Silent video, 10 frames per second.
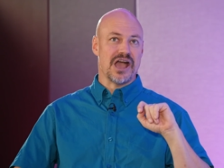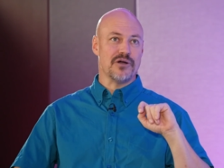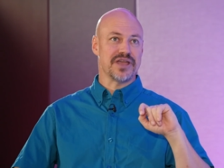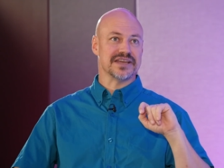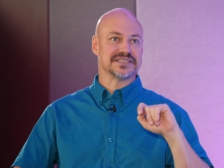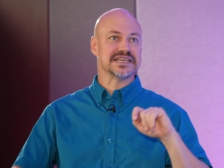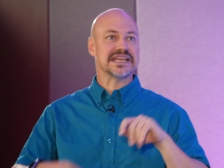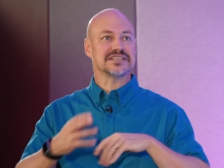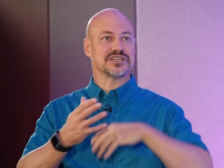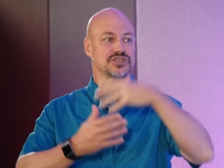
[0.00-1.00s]
okay, it's
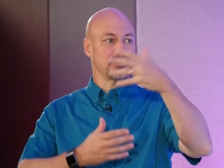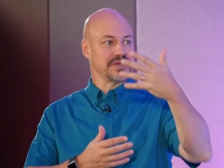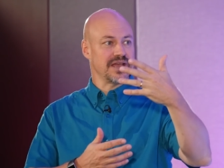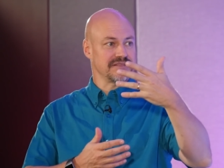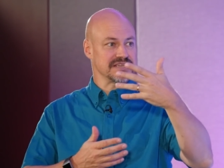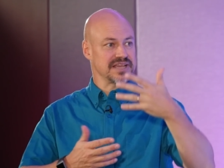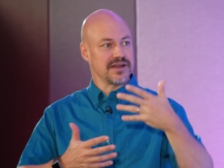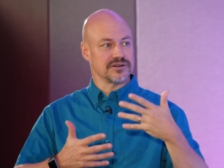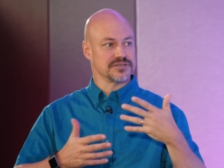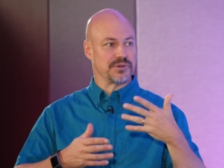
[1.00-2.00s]
neat to show me all these errors,